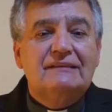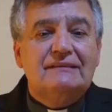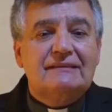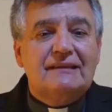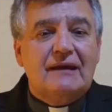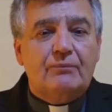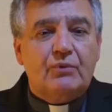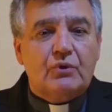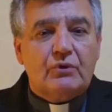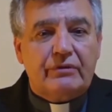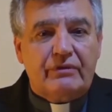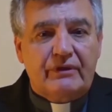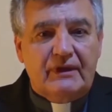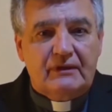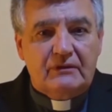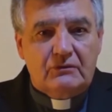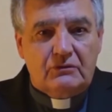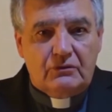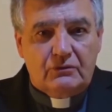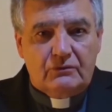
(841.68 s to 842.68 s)

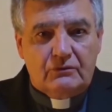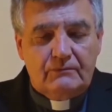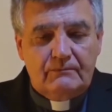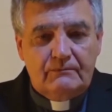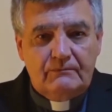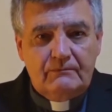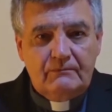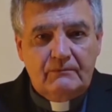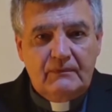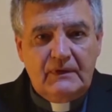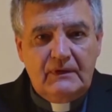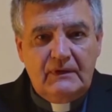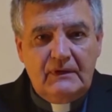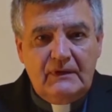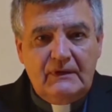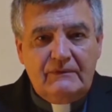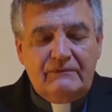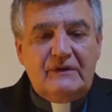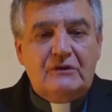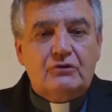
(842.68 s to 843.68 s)
80% of the priests who
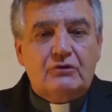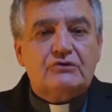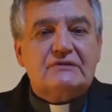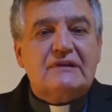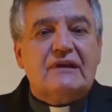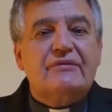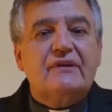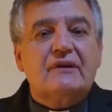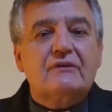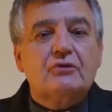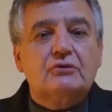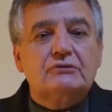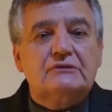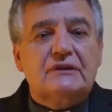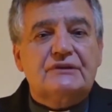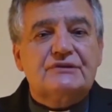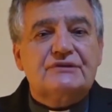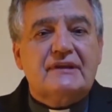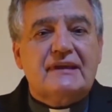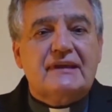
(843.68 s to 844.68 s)
are under
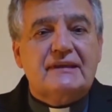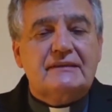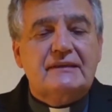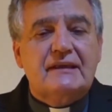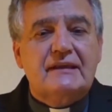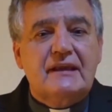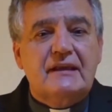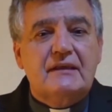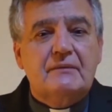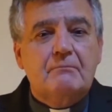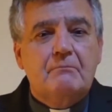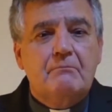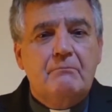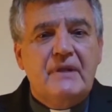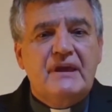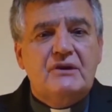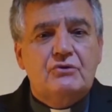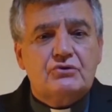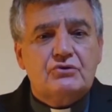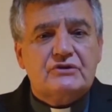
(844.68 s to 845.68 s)
40 years
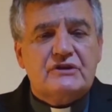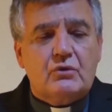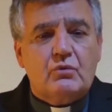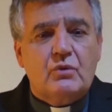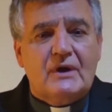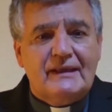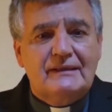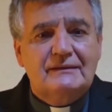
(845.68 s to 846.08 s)
old,